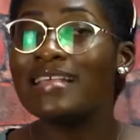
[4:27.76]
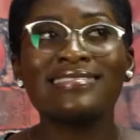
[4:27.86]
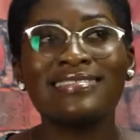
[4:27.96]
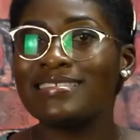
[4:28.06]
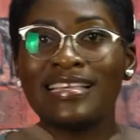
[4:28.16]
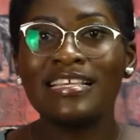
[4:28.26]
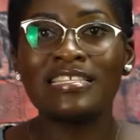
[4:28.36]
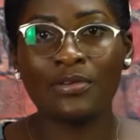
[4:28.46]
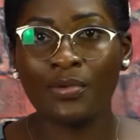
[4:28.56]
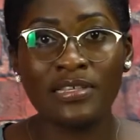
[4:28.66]
since
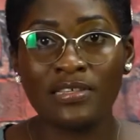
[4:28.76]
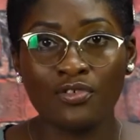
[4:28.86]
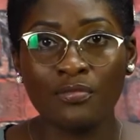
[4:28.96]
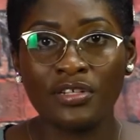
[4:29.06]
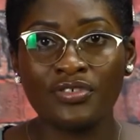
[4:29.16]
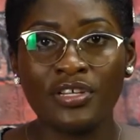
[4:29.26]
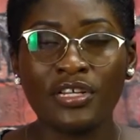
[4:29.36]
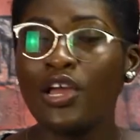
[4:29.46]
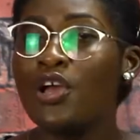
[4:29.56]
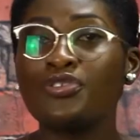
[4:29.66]
he went to Real Madrid.
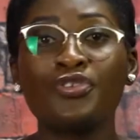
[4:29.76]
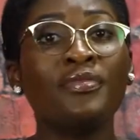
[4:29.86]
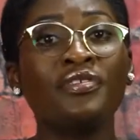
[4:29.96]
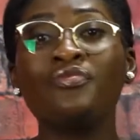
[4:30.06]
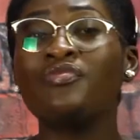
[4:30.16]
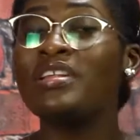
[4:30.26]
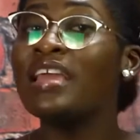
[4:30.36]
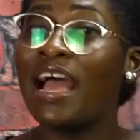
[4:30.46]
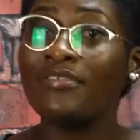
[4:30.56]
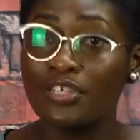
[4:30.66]
So Real Madrid really
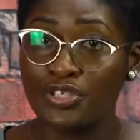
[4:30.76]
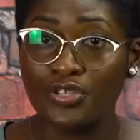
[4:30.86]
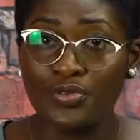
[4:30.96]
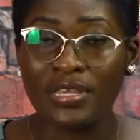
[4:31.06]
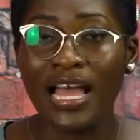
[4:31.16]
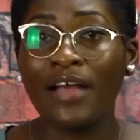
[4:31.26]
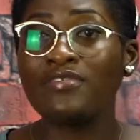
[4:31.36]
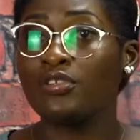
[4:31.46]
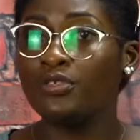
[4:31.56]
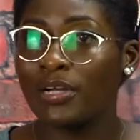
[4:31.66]
have issues they have
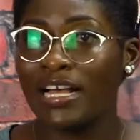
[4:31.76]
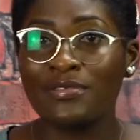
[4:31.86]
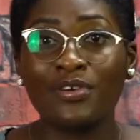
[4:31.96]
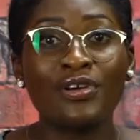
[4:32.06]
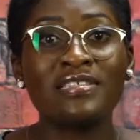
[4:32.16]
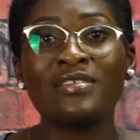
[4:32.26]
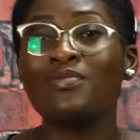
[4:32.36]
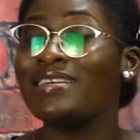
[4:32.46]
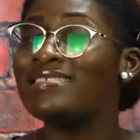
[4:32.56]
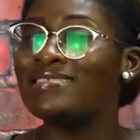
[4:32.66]
to look at, because they
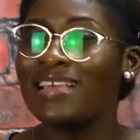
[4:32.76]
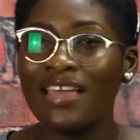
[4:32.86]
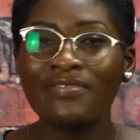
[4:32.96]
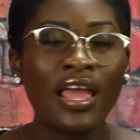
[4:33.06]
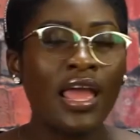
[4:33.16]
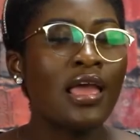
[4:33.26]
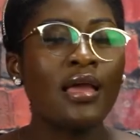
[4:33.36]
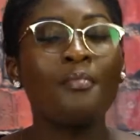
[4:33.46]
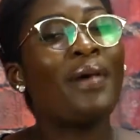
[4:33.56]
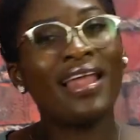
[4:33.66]
were saved
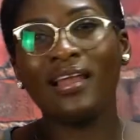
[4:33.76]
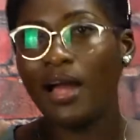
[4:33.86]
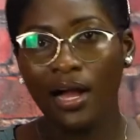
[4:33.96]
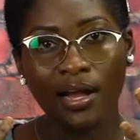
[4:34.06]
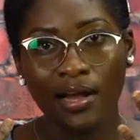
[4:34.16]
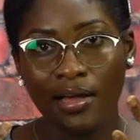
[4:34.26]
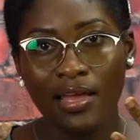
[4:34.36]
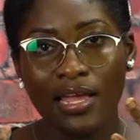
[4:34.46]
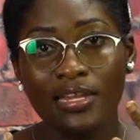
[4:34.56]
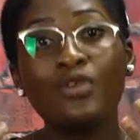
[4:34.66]
by luck.
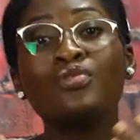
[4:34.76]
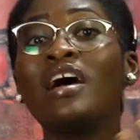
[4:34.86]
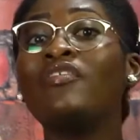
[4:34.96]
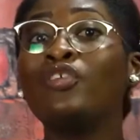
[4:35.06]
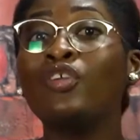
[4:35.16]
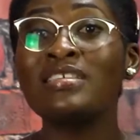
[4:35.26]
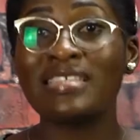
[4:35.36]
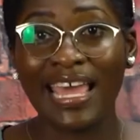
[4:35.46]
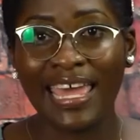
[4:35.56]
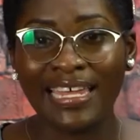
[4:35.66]
They could have lost
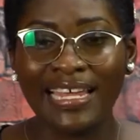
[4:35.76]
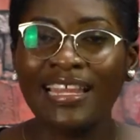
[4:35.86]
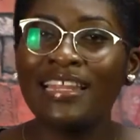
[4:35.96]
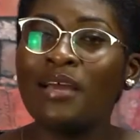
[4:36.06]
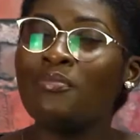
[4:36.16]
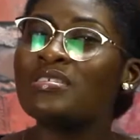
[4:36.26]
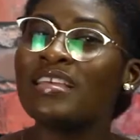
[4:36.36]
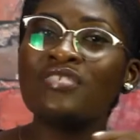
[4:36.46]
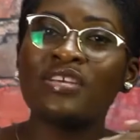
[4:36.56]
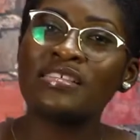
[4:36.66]
again. And then the most
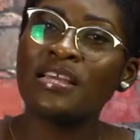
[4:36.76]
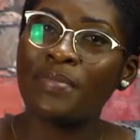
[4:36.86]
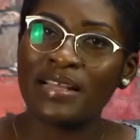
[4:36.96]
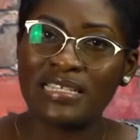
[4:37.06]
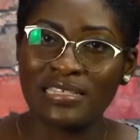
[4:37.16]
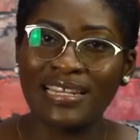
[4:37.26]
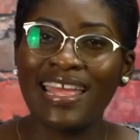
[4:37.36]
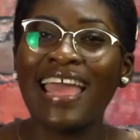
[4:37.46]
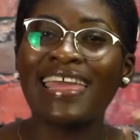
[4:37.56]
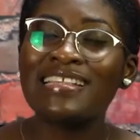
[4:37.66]
interesting part is that they
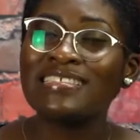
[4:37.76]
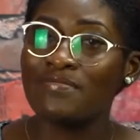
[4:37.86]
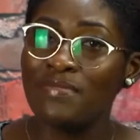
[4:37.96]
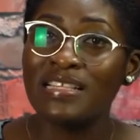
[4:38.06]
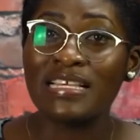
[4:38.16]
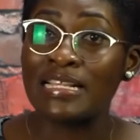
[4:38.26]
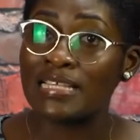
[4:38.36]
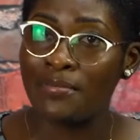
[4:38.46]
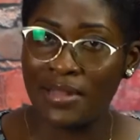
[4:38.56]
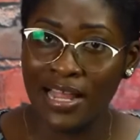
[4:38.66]
are yet to meet
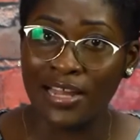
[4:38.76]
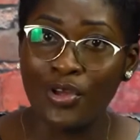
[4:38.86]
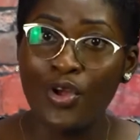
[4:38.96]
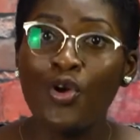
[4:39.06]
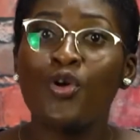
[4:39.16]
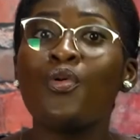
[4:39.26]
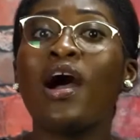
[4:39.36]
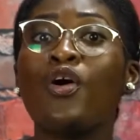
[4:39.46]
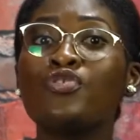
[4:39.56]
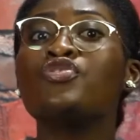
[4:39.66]
Inter Milan, who are
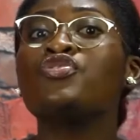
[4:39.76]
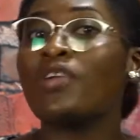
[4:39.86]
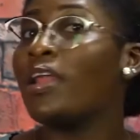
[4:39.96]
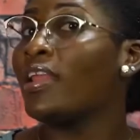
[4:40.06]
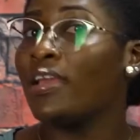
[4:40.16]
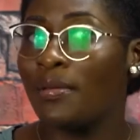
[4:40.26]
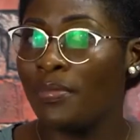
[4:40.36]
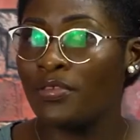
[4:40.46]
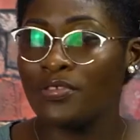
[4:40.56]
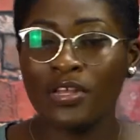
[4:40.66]
also struggling a
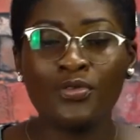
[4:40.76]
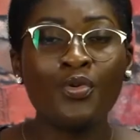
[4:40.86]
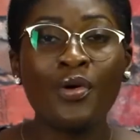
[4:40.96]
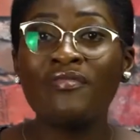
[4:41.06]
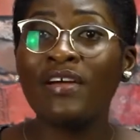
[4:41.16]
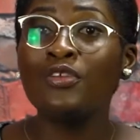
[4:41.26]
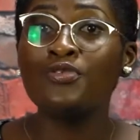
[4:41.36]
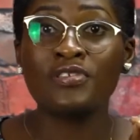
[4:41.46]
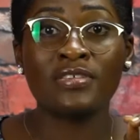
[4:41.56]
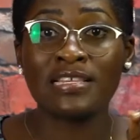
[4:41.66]
bit. So then whoever
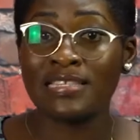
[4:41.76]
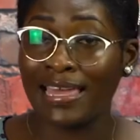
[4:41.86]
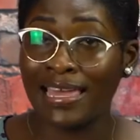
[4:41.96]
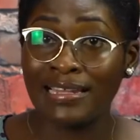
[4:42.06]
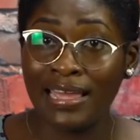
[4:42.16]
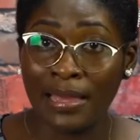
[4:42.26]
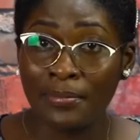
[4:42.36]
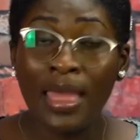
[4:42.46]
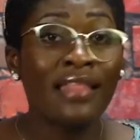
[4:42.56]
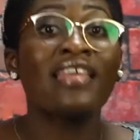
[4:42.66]
loses that second
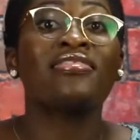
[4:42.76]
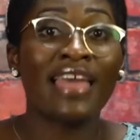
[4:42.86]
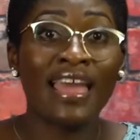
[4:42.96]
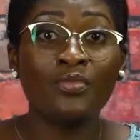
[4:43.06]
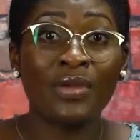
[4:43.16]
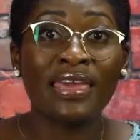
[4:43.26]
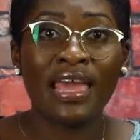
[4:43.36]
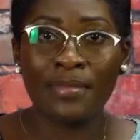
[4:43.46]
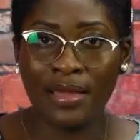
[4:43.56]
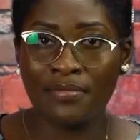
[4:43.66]
game, the third week game